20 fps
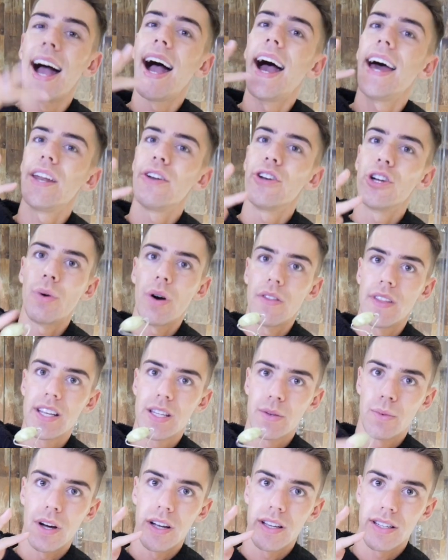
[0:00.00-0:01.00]
I didn't know what
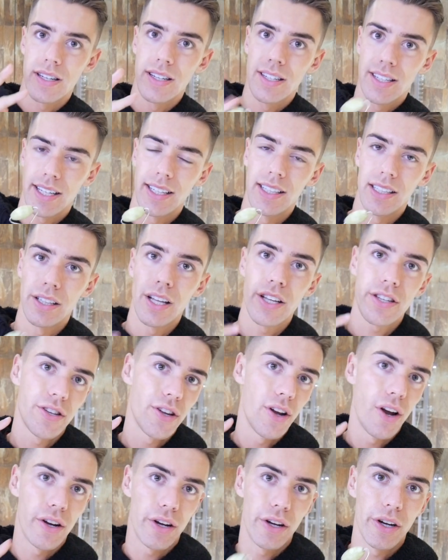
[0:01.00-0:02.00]
this was until not
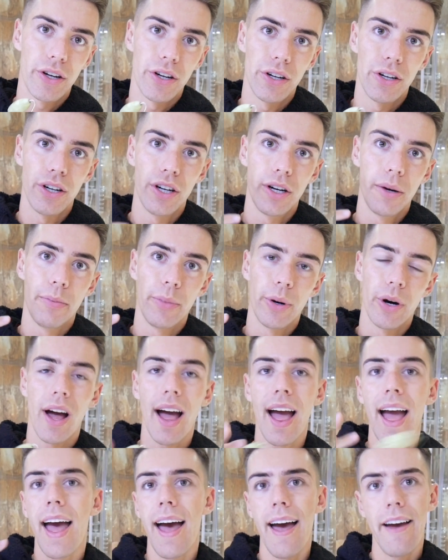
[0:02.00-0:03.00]
so long ago,
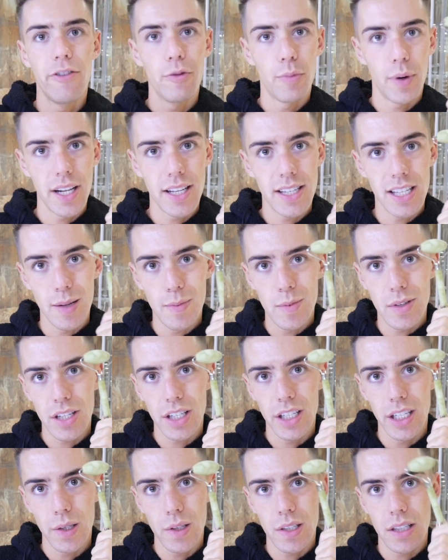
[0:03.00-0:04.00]
but everybody seems
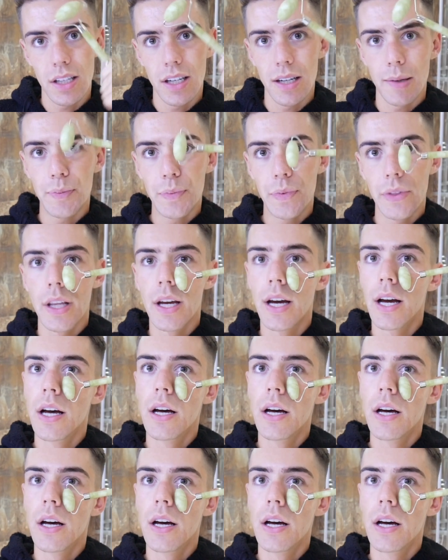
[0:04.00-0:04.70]
to use them,